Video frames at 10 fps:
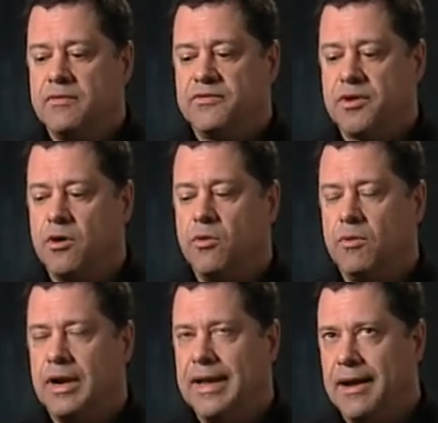
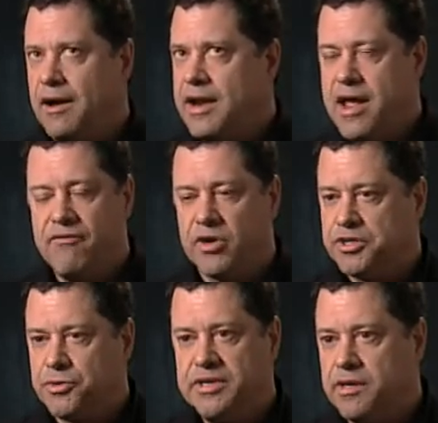So on
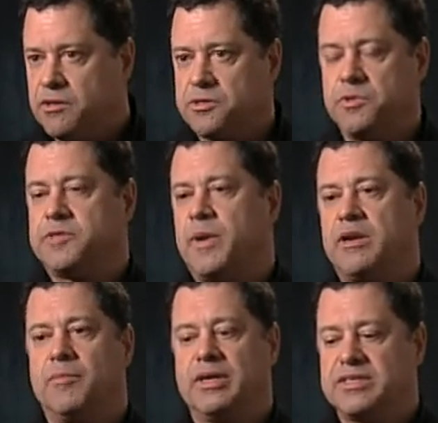average, retailers will
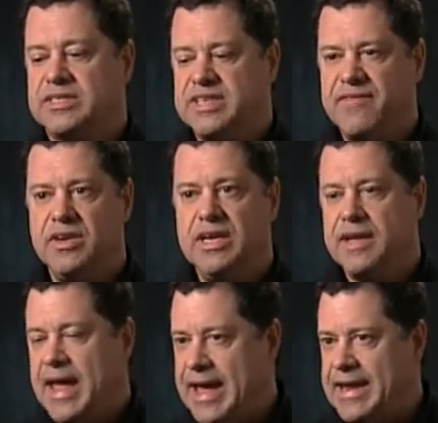spend about 70
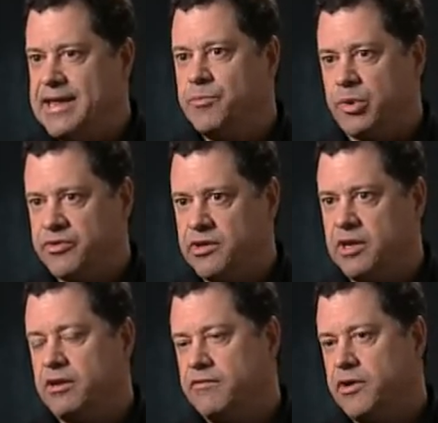to
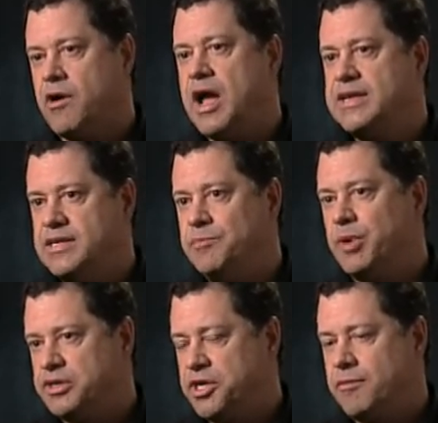80% of their IT
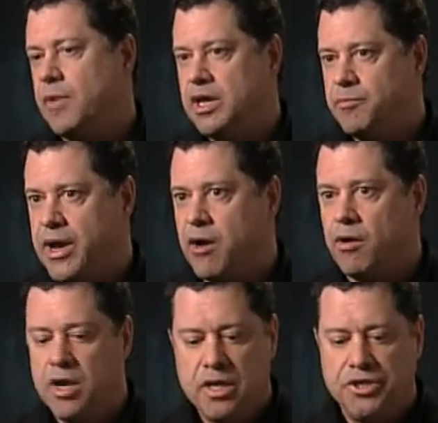budget and
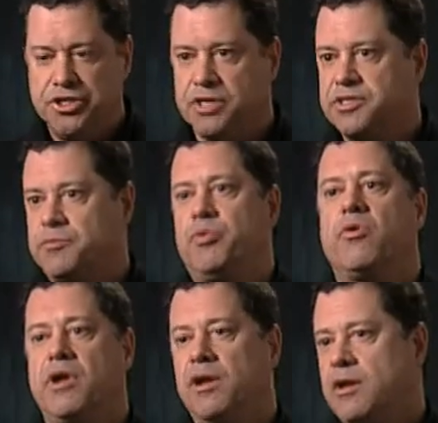manpower just
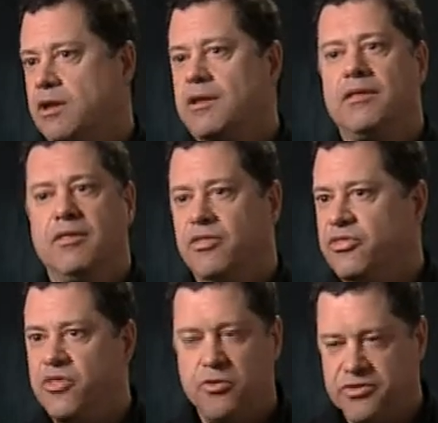supporting
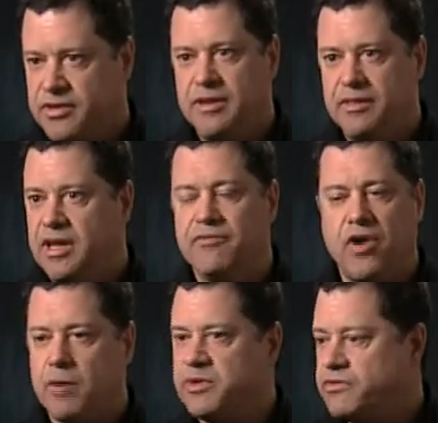the
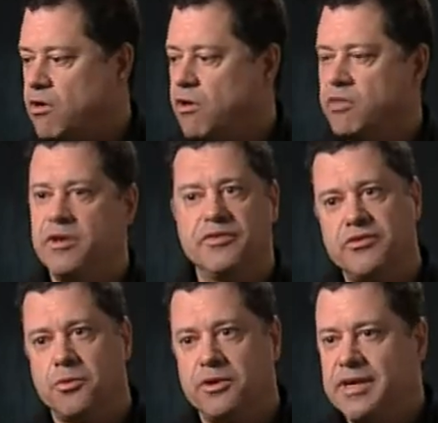environments. All the
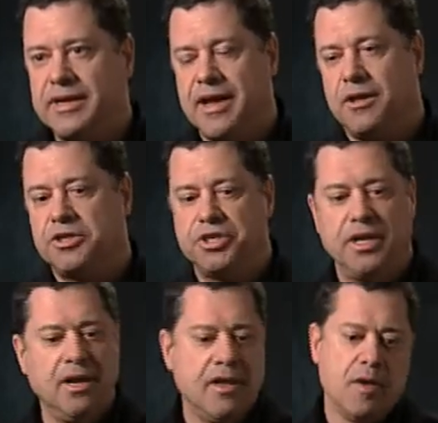store
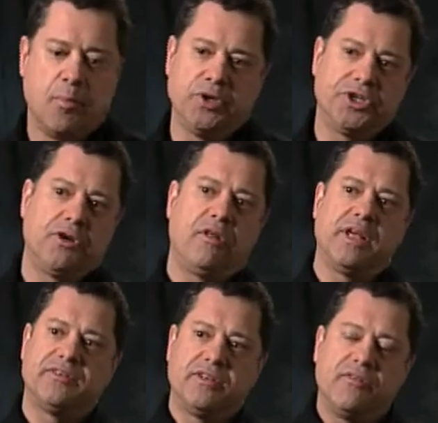technology, pushing all
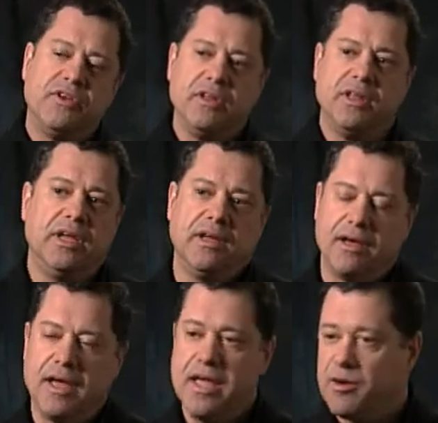that stuff into the
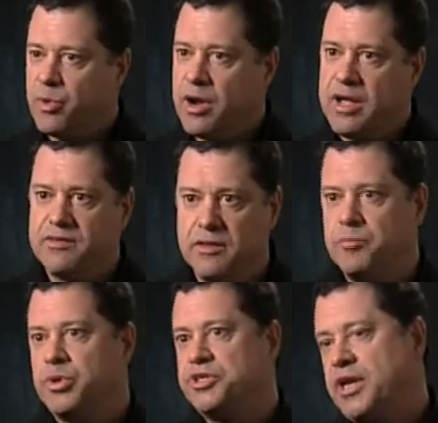enterprise, and
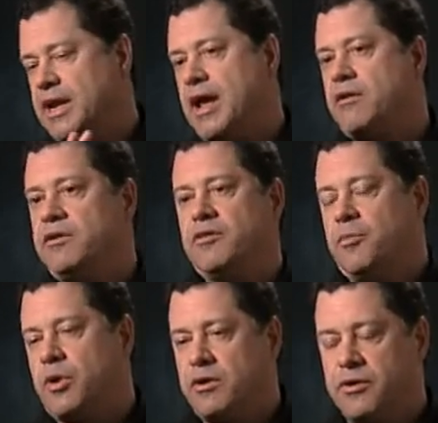then pushing it out into
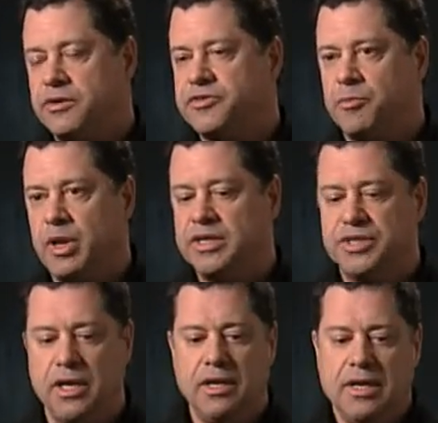the partner and supply
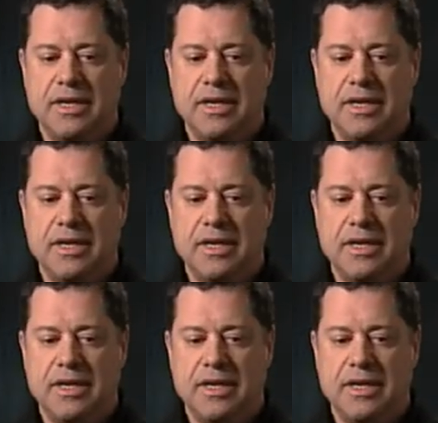chain.